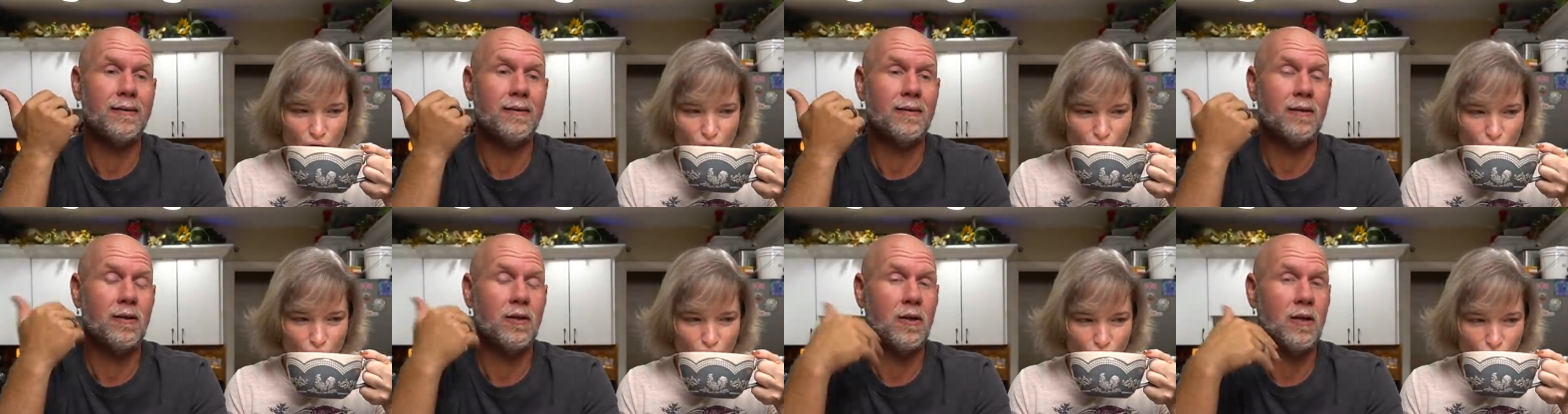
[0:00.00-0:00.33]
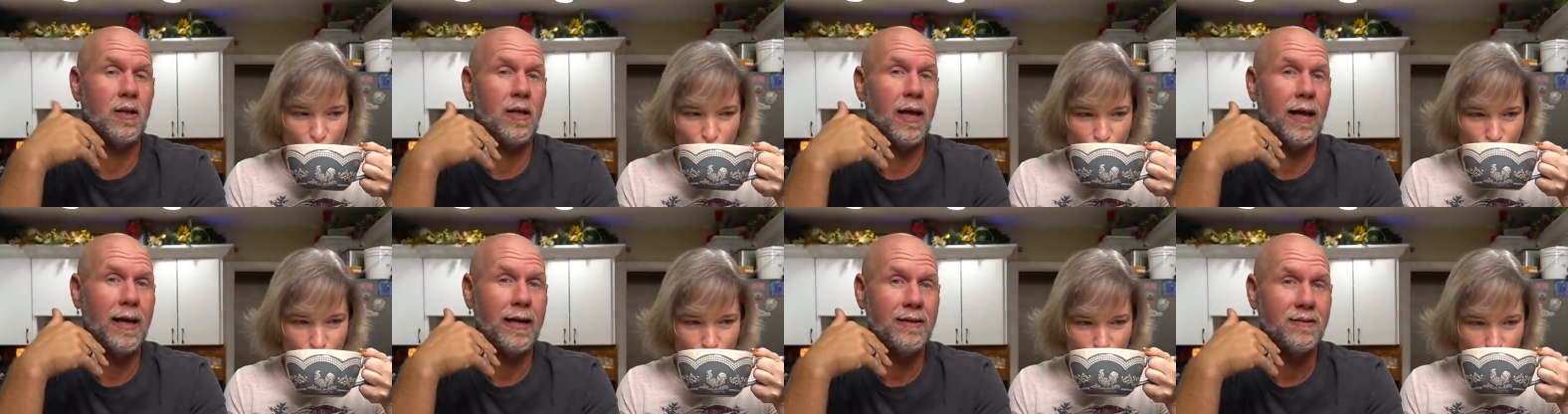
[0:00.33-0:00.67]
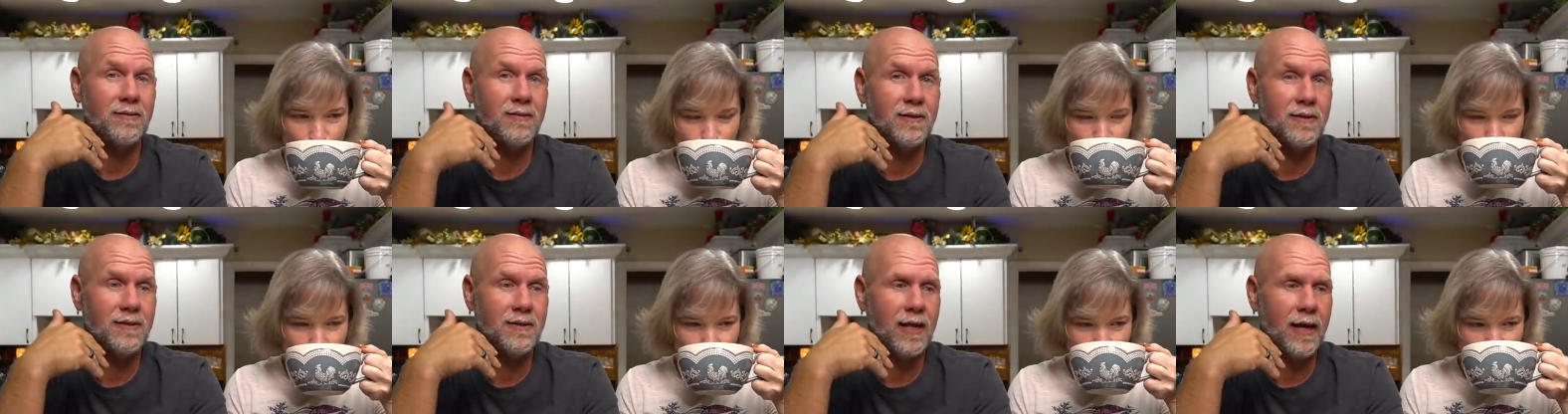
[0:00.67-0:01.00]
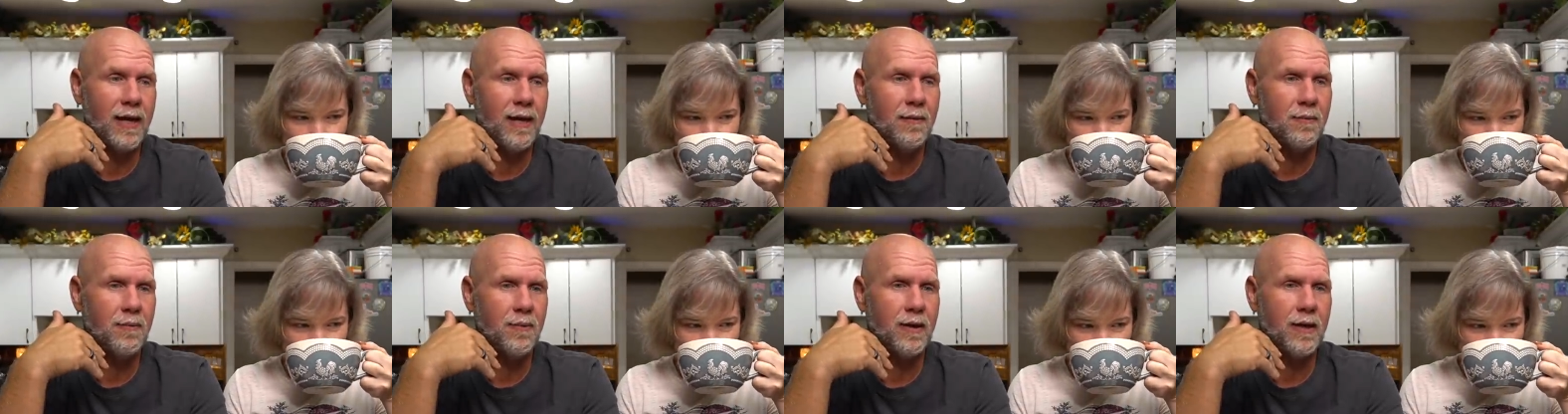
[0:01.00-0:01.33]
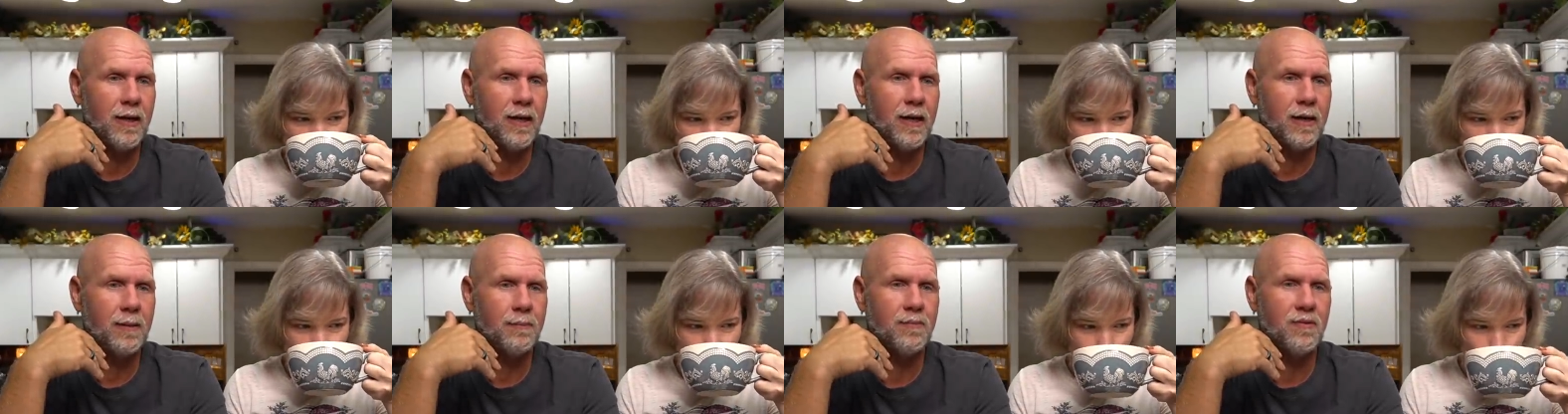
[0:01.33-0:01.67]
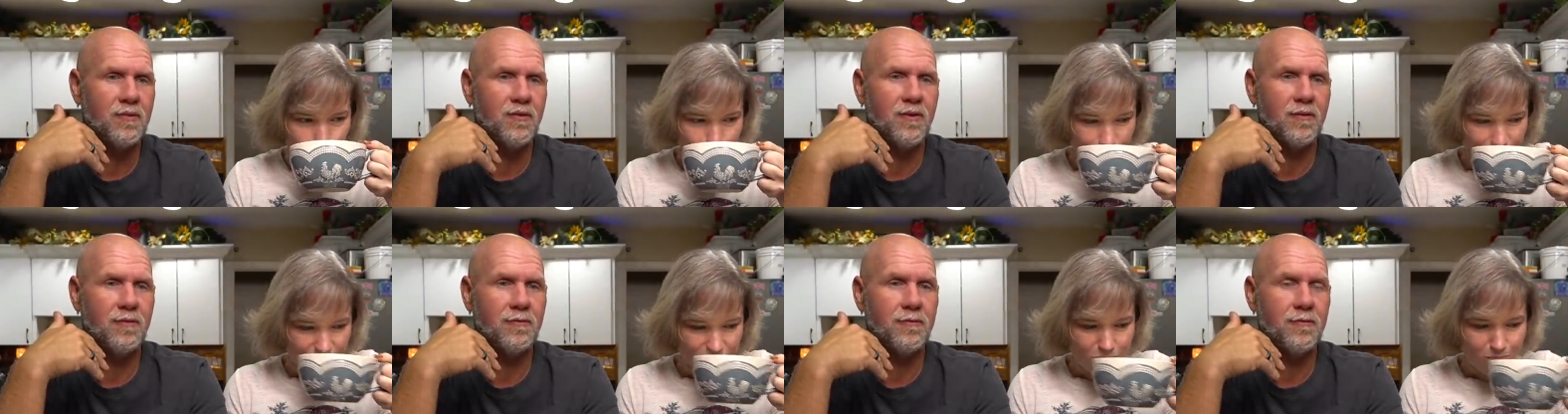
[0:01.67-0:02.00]
Speaker 1: light day when it
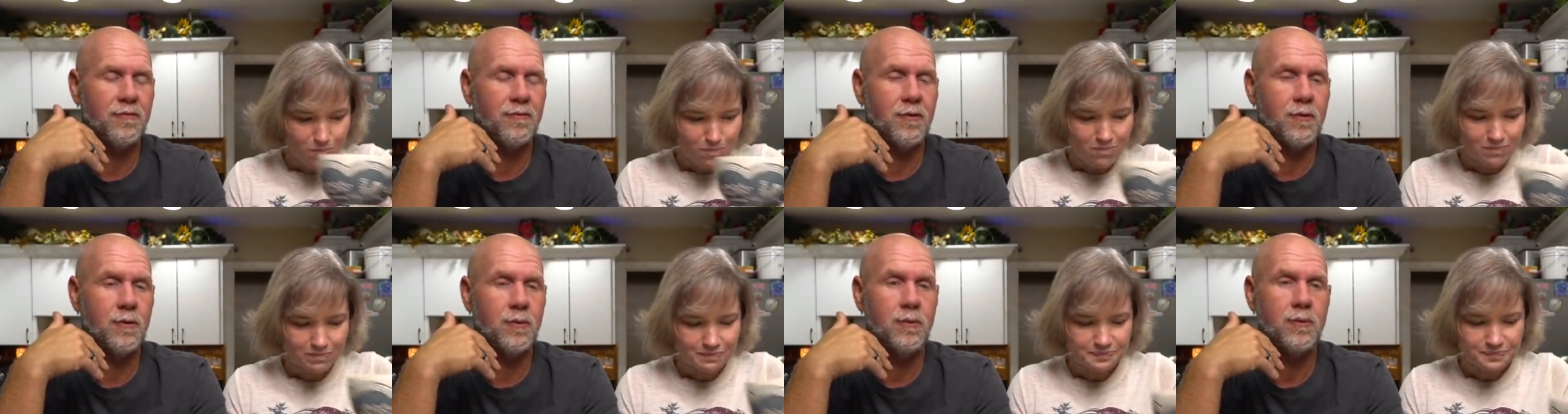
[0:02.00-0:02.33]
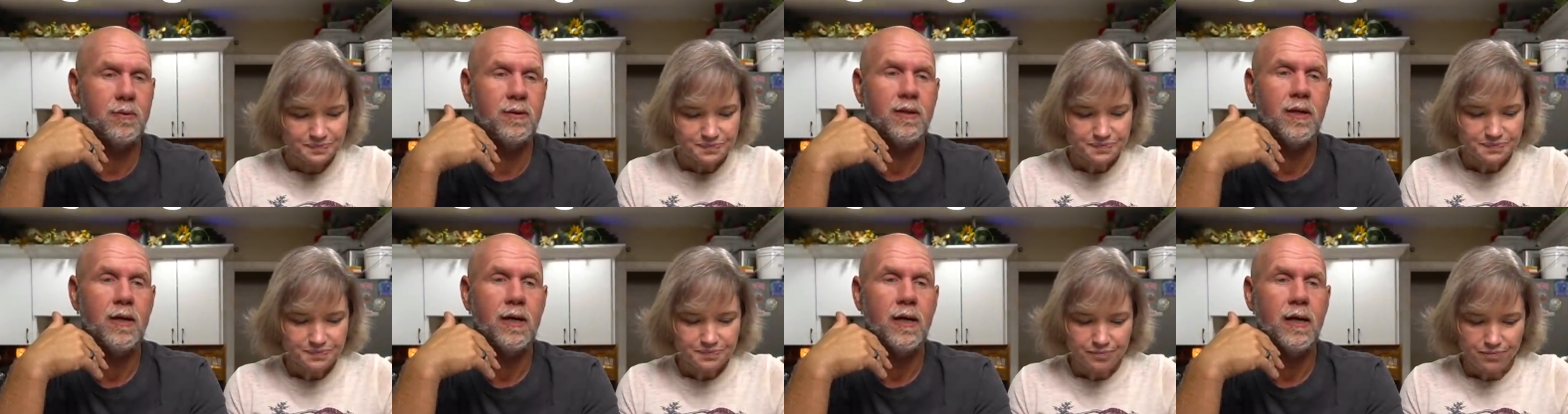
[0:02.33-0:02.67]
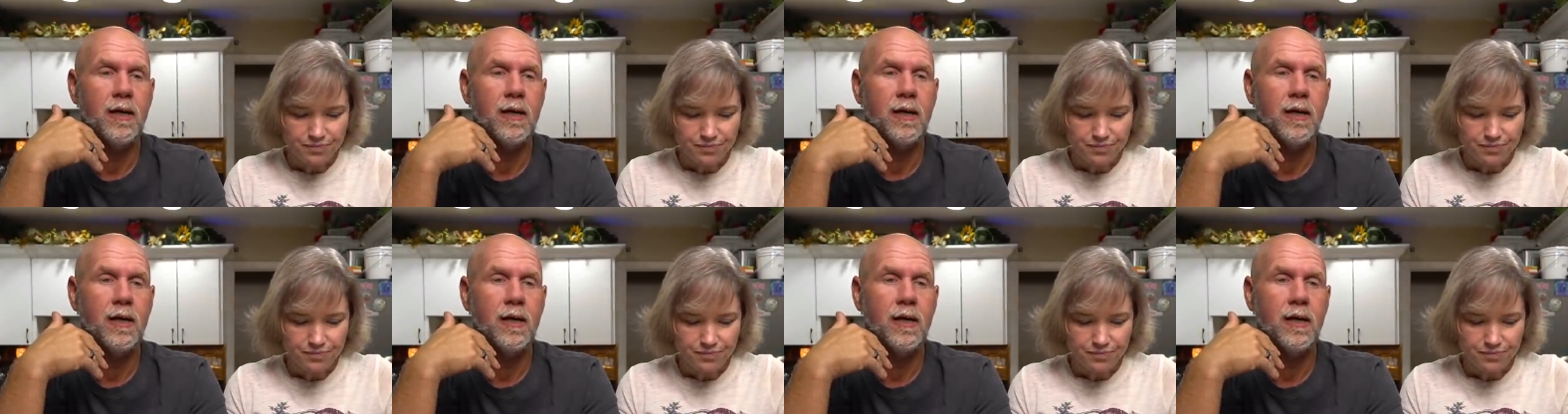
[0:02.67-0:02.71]
comes to food